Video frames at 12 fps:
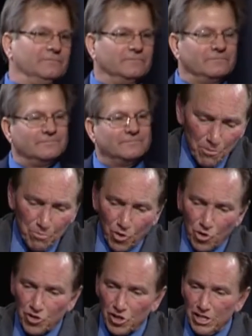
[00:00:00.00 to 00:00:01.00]
Then why
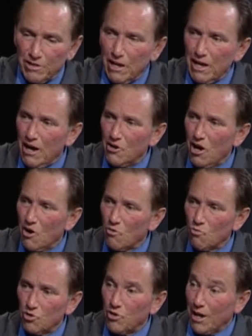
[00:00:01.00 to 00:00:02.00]
was the person,
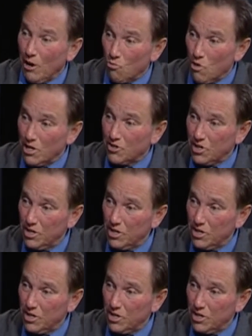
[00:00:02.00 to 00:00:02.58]
were they